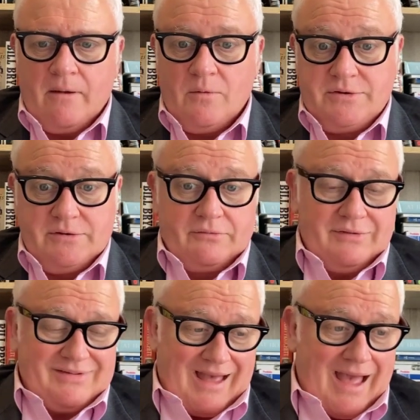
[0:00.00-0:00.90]
Which is
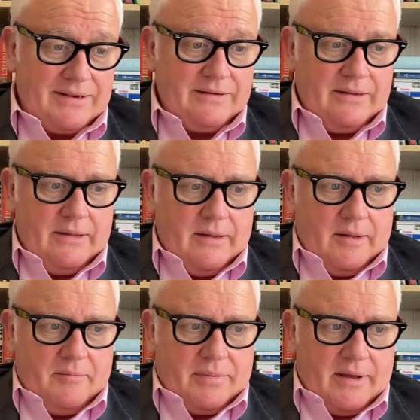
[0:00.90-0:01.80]
obviously sad,
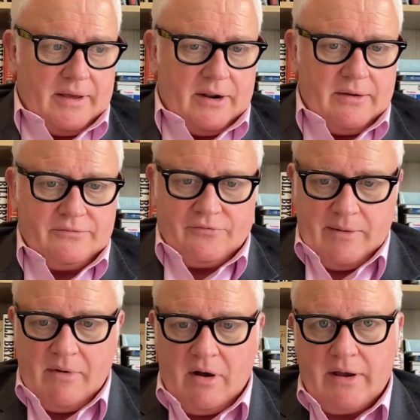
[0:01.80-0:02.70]
but you know, it's
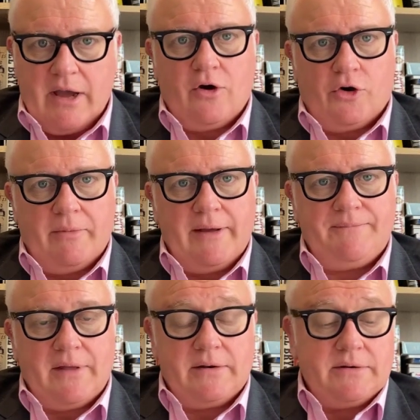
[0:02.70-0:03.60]
free market economy
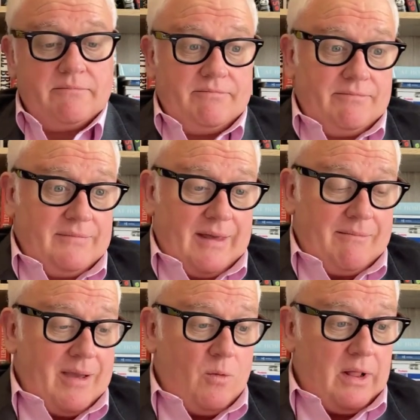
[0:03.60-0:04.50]
and that
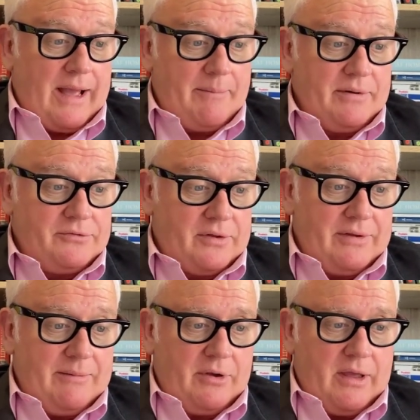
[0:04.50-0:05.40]
may well happen. So I
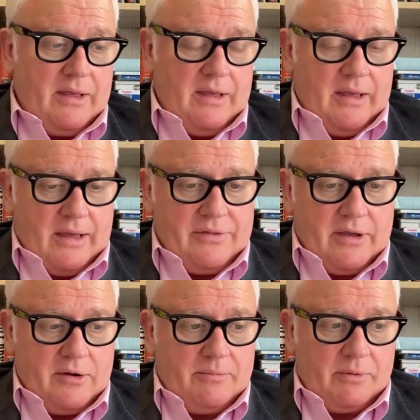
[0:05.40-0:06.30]
think I think
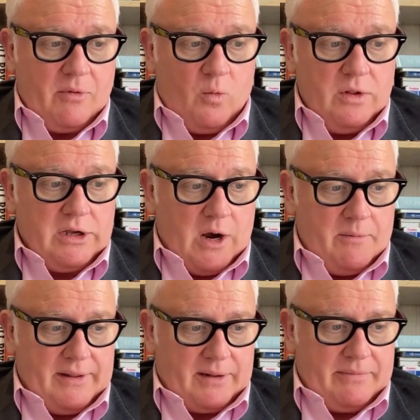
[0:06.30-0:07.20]
unemployment will go up
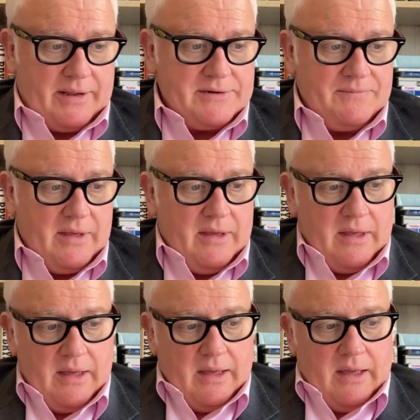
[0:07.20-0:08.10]
a little bit.
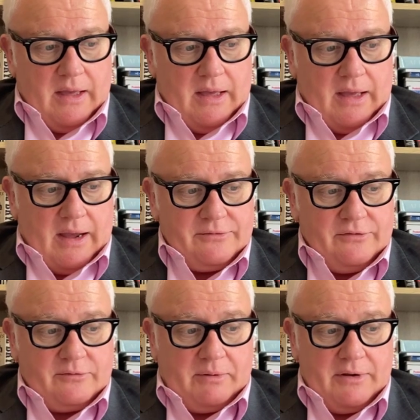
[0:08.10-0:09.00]
Housing
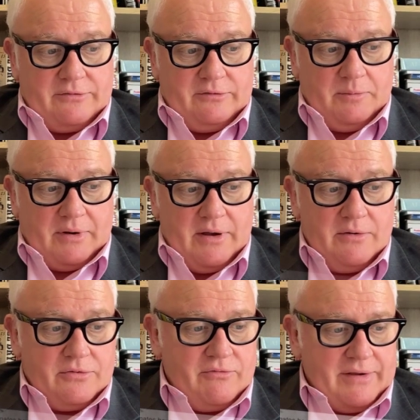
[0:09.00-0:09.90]
supply is super
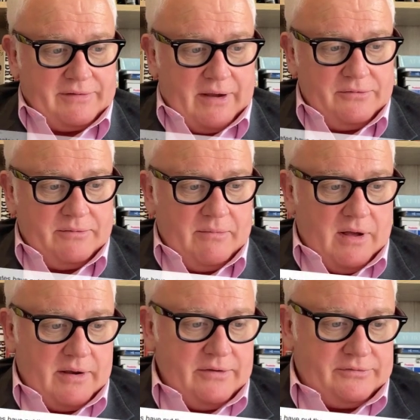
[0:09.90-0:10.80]
low. The RICS housing
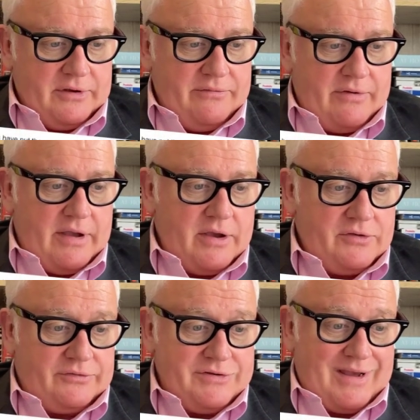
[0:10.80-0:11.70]
market survey
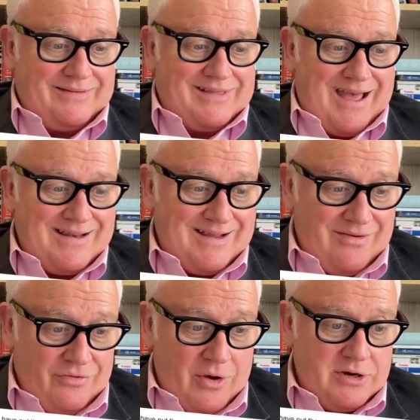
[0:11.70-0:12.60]
suggests that
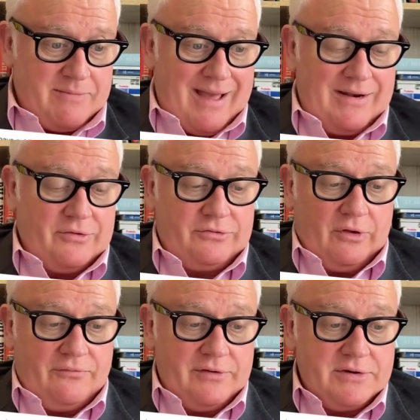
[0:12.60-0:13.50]
though demand has
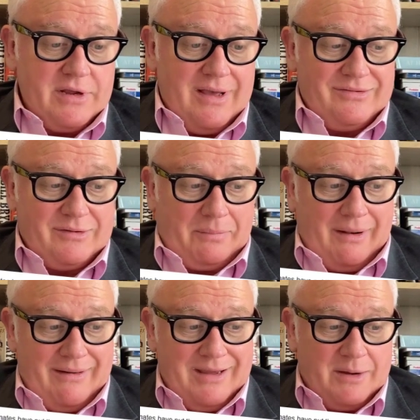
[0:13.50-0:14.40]
softened,
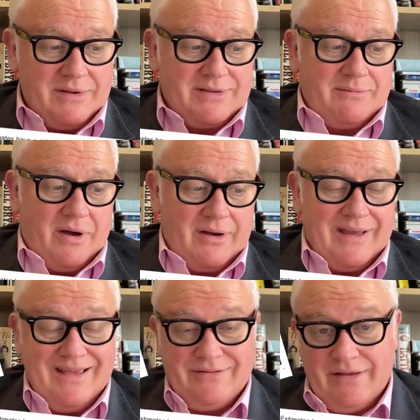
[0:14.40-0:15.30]
supply coming to the
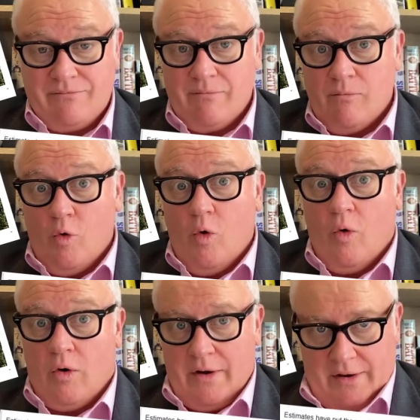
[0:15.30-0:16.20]
market is even
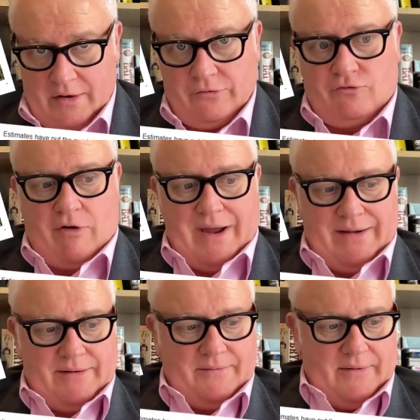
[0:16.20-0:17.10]
more constrained.